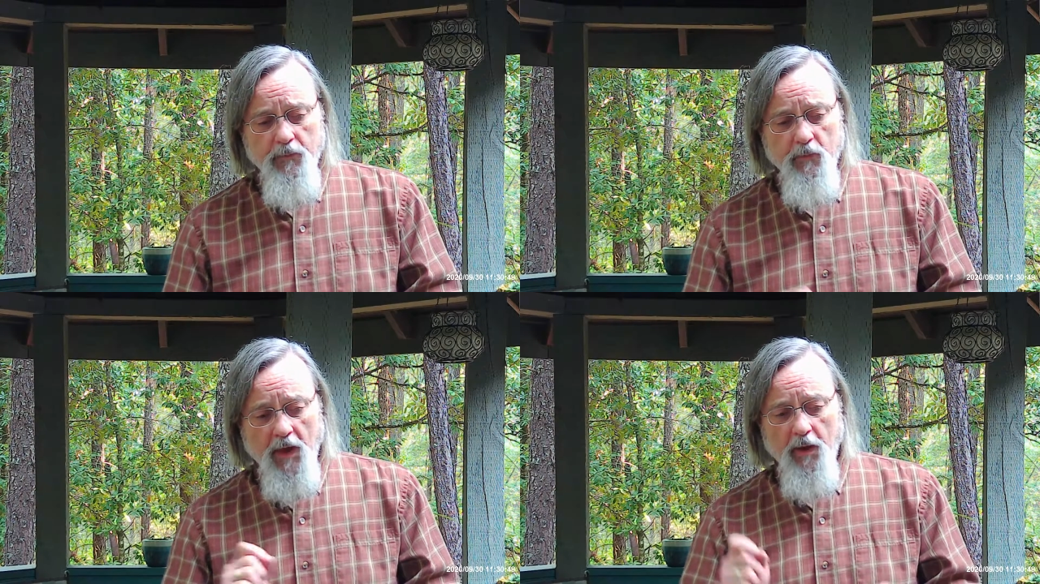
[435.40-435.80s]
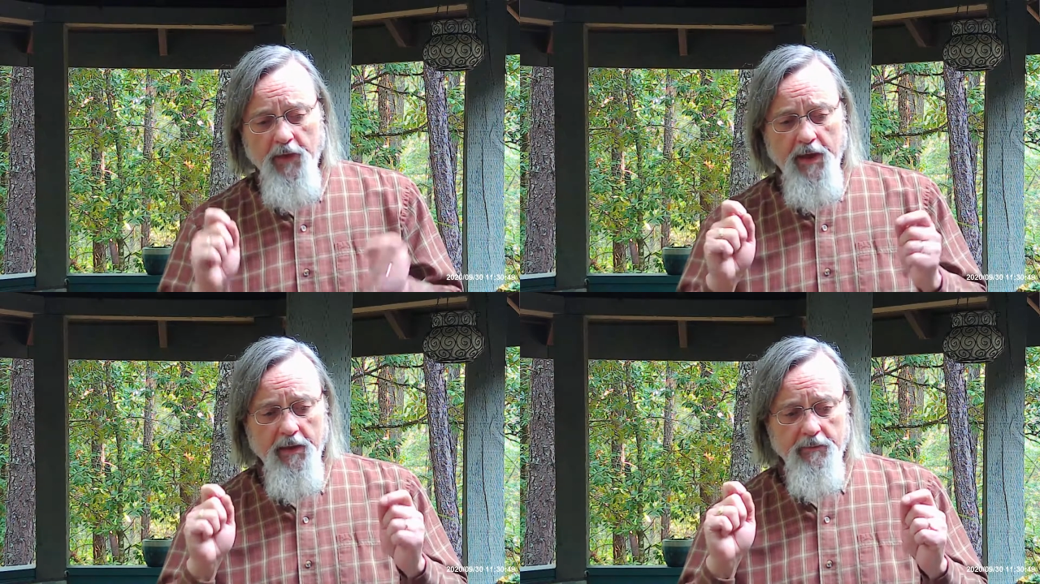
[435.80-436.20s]
Well,
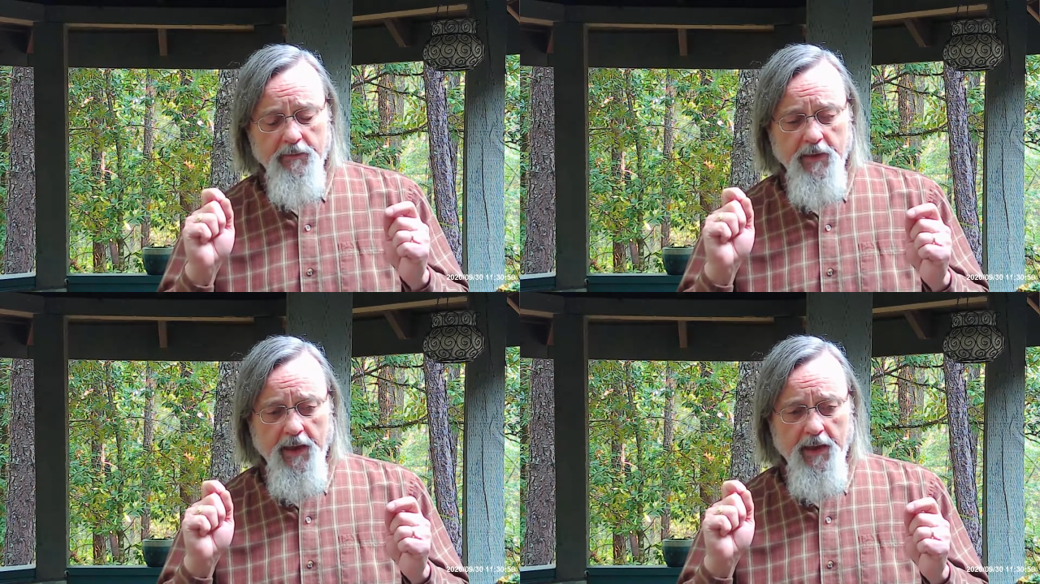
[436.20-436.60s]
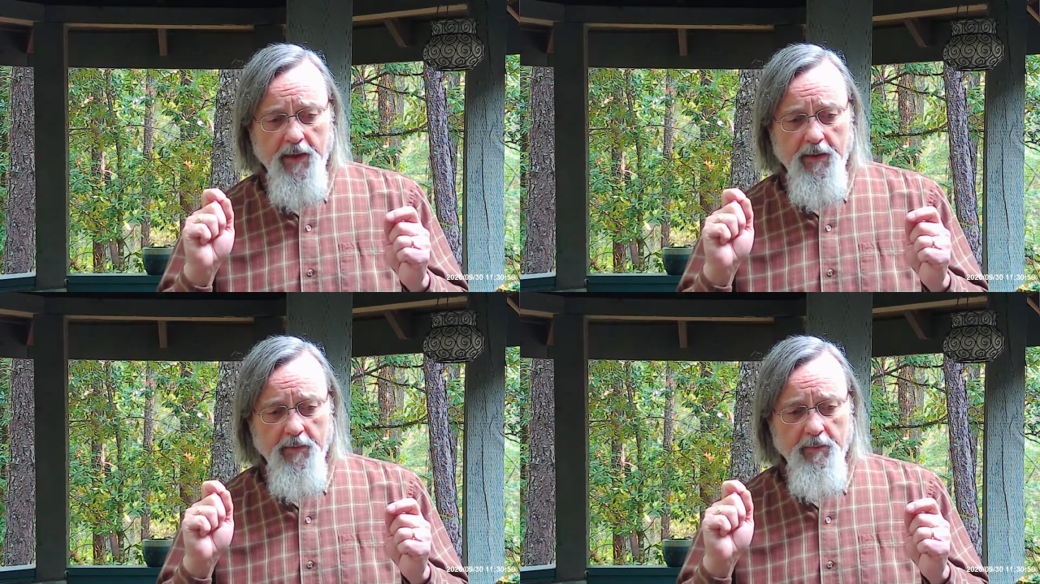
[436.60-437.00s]
they
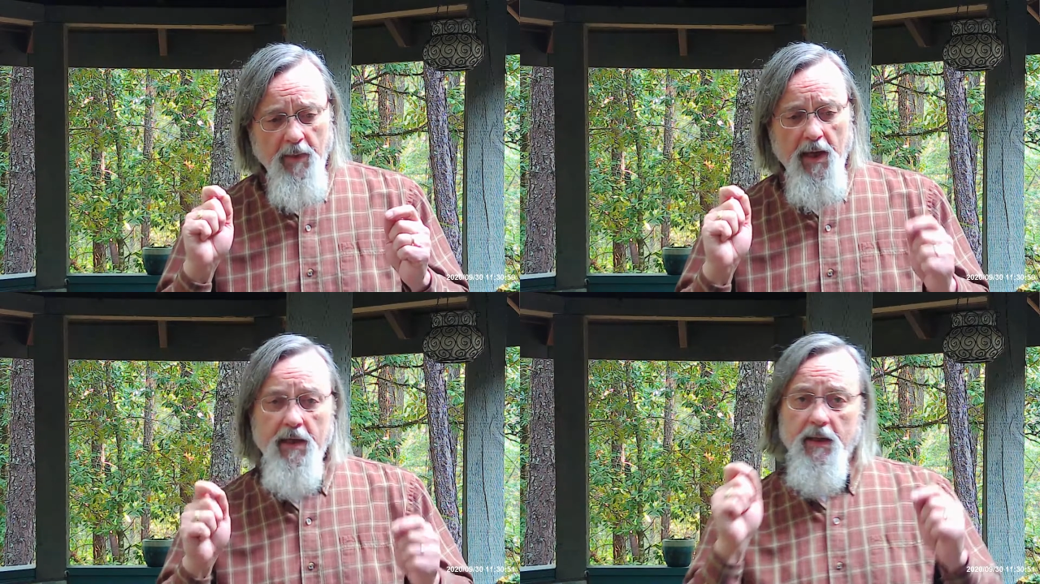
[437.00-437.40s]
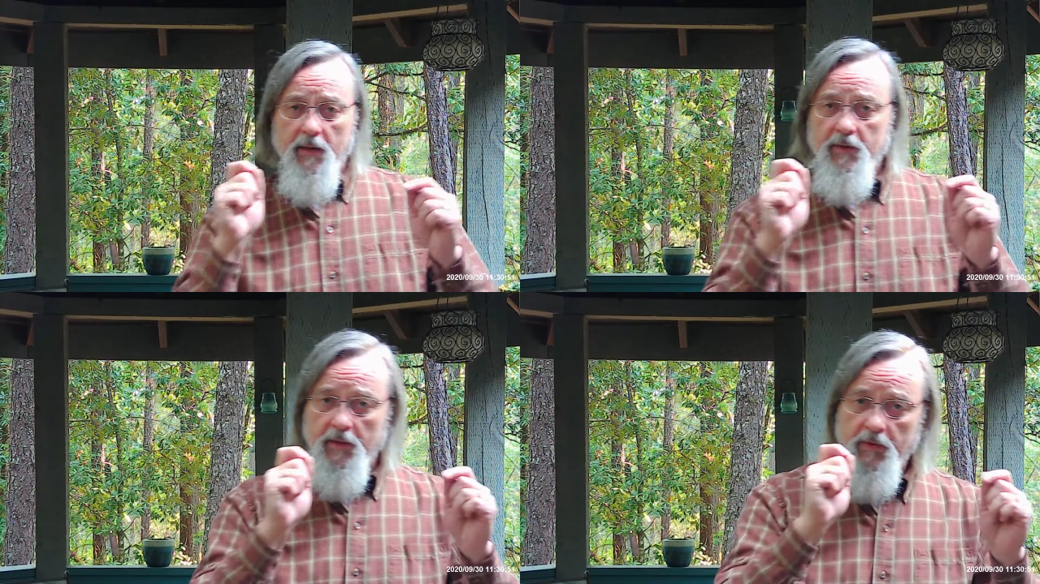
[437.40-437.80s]
made
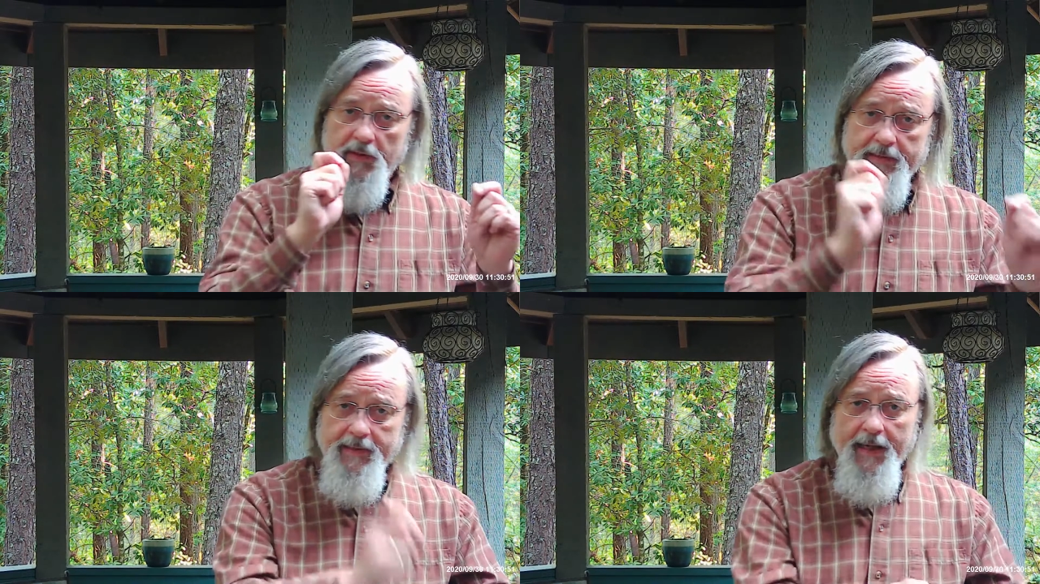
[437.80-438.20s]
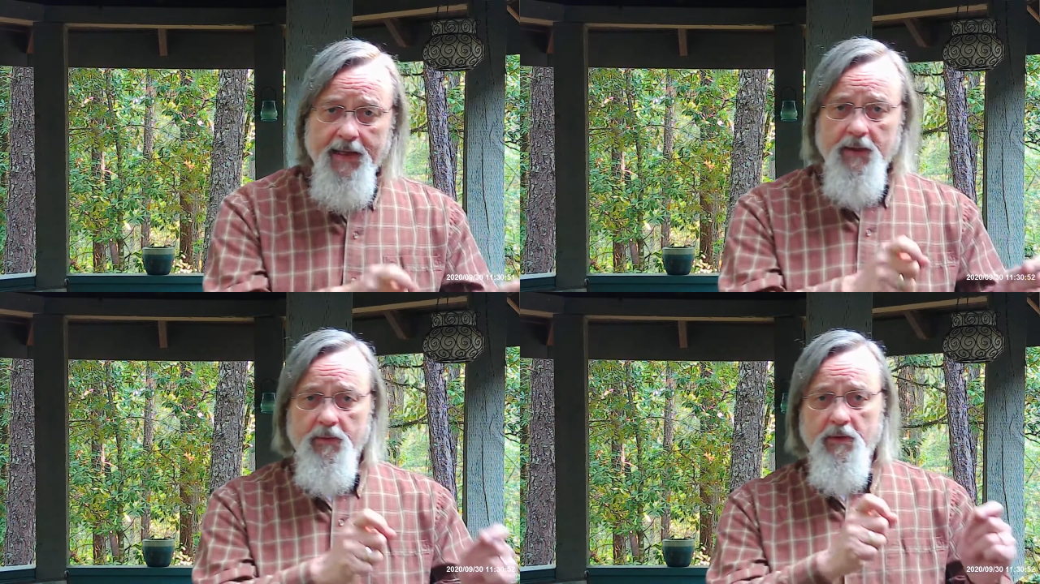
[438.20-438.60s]
the
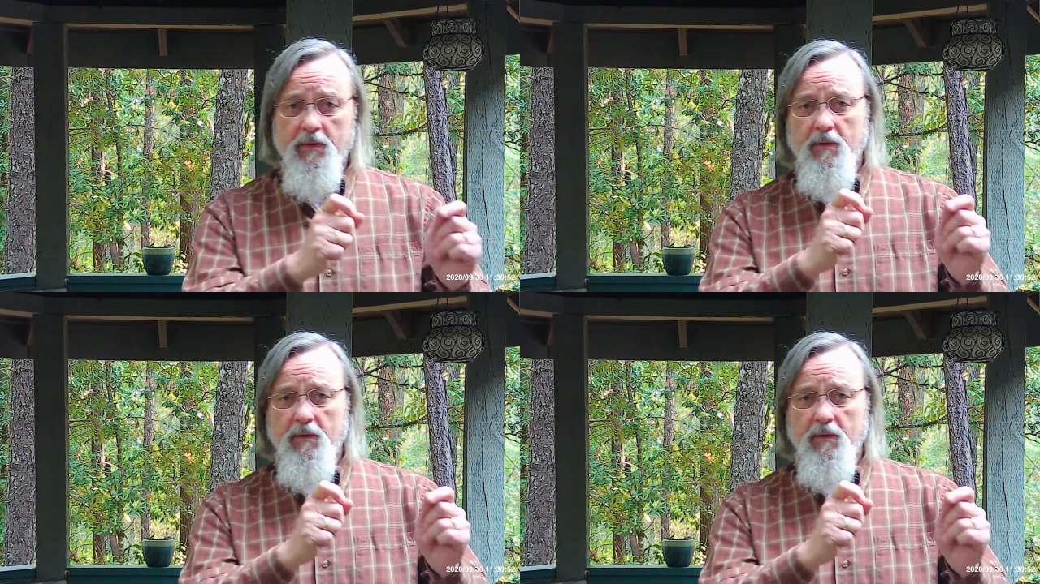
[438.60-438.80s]
second